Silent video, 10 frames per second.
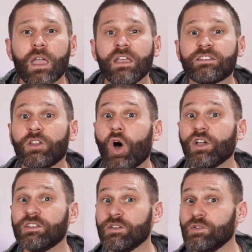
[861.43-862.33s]
as
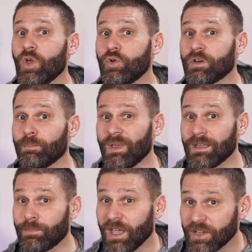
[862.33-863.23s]
long as you know your
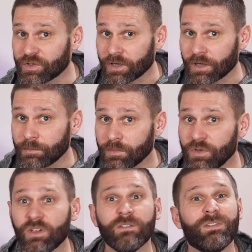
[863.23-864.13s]
big picture,
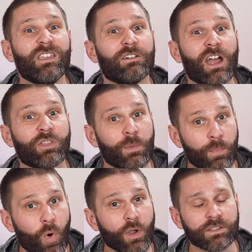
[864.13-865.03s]
you can figure out the
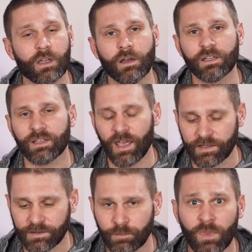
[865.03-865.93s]
points on a
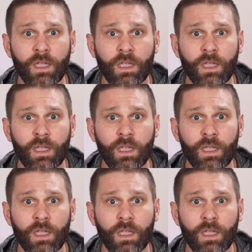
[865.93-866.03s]
test.